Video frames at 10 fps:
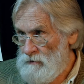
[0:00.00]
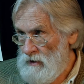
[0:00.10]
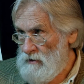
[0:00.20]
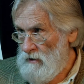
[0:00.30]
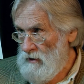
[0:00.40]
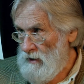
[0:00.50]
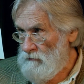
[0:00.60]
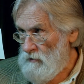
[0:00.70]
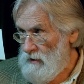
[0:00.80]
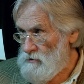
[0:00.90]
Then
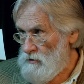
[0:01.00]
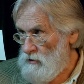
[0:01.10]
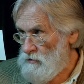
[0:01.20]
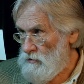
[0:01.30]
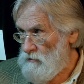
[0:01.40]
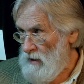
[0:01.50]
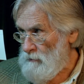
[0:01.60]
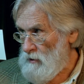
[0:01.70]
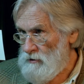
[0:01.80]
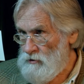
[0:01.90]
clever execution
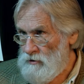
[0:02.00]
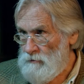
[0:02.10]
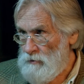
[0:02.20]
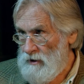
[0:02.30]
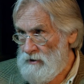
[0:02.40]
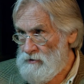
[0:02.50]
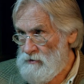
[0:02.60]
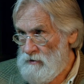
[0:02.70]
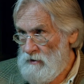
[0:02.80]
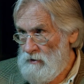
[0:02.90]
rapidly took the
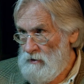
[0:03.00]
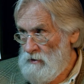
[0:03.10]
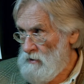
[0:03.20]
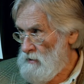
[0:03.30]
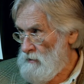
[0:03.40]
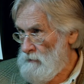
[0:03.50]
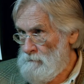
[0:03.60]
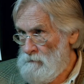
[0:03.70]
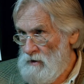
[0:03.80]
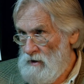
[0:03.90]
place
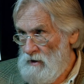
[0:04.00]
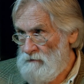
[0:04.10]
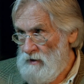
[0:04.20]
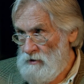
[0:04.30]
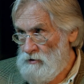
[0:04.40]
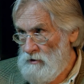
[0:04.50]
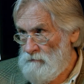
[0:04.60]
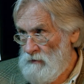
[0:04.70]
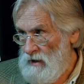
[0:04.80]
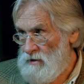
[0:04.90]
of nature,
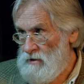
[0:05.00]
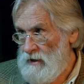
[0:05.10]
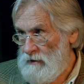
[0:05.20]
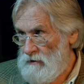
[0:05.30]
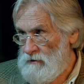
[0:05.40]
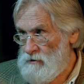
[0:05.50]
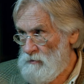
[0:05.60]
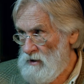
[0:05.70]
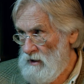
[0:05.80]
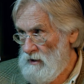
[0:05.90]
and decadence
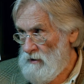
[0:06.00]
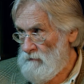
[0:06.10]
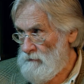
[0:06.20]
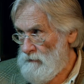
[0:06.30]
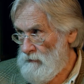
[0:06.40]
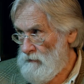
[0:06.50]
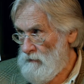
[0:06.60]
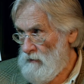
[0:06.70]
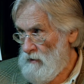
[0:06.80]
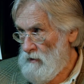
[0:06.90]
began.
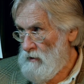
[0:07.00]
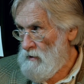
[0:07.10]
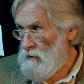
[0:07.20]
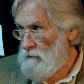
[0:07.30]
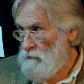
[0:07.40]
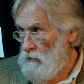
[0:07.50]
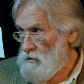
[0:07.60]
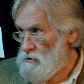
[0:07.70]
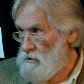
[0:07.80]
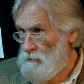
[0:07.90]

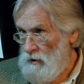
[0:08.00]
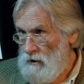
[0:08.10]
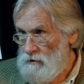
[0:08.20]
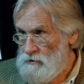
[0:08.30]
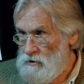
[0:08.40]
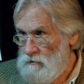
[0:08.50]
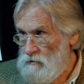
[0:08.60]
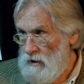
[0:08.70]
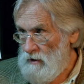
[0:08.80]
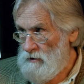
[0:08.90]
Force departs
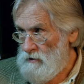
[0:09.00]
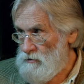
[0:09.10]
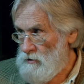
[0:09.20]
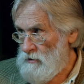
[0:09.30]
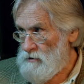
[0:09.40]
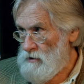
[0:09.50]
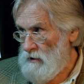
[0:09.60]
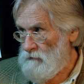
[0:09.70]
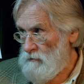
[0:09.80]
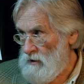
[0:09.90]
directly, you turn
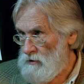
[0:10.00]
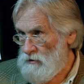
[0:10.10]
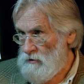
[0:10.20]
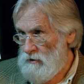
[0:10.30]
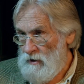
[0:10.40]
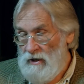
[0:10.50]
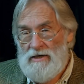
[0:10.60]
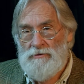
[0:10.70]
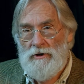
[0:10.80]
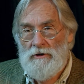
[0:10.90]
aside from nature,
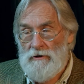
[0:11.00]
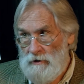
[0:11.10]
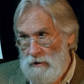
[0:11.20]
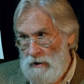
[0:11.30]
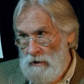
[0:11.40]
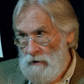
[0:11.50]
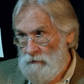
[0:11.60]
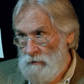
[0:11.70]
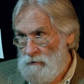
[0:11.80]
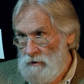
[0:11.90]
as we learn
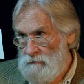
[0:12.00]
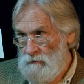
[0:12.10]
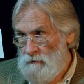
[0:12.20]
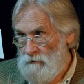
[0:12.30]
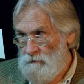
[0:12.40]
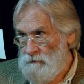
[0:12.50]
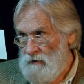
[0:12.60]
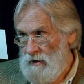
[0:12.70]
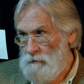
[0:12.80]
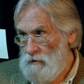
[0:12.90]
from the
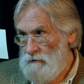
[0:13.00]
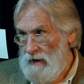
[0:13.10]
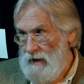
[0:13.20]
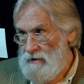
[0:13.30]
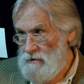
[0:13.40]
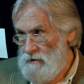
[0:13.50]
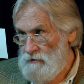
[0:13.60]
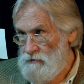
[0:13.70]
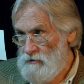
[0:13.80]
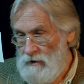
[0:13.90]
fable of
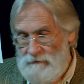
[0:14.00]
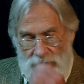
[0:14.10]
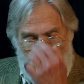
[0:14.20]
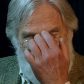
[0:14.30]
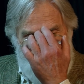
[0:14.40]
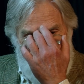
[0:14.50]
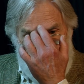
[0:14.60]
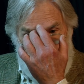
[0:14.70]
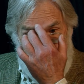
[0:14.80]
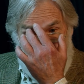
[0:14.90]
Antaeus. I've never
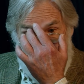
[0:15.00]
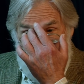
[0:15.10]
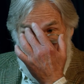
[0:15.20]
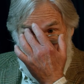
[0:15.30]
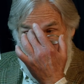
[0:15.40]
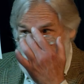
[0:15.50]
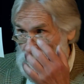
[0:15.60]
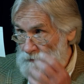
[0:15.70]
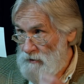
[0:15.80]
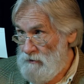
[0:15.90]
forgotten that fa-
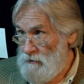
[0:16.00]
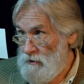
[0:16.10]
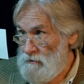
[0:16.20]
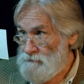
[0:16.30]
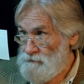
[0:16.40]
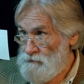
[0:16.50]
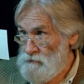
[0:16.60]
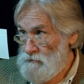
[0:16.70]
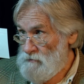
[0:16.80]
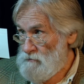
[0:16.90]
fable, by the way,
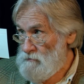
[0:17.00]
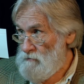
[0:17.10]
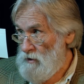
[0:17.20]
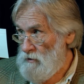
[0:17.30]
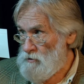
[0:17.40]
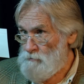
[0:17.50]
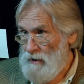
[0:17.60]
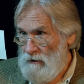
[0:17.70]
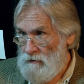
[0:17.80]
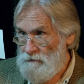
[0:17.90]
whose
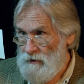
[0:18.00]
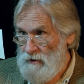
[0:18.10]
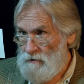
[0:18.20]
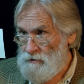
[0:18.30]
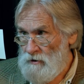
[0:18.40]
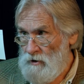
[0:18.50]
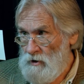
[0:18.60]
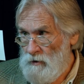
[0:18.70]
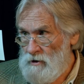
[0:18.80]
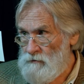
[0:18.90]
power failed
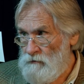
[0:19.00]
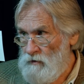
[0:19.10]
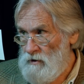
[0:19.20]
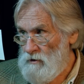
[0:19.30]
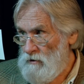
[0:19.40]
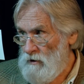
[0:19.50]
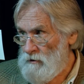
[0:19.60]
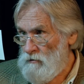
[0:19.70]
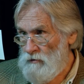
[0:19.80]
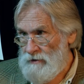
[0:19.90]
when his feet no
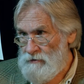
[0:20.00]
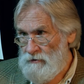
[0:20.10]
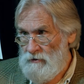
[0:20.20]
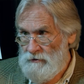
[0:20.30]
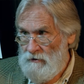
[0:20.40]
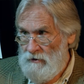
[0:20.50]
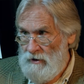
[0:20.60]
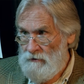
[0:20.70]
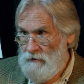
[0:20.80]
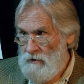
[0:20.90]
longer rested on the
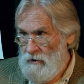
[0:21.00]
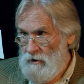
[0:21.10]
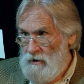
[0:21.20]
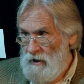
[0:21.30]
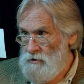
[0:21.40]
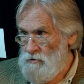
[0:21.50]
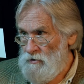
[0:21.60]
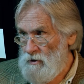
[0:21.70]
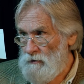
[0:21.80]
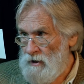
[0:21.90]
ground, and
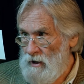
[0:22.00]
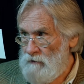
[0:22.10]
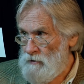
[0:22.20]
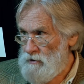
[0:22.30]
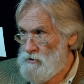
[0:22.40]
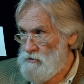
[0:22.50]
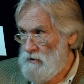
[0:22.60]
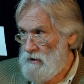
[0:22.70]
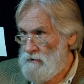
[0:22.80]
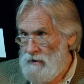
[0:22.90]
who recovered his
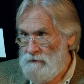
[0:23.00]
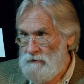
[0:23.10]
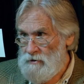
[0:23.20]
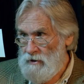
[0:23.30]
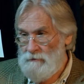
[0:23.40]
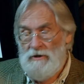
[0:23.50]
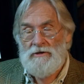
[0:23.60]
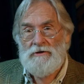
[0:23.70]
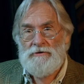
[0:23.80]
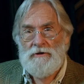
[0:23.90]
strength every time he
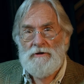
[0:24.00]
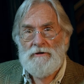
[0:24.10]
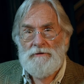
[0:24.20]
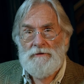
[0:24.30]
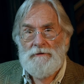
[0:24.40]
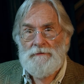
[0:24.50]
touched the earth.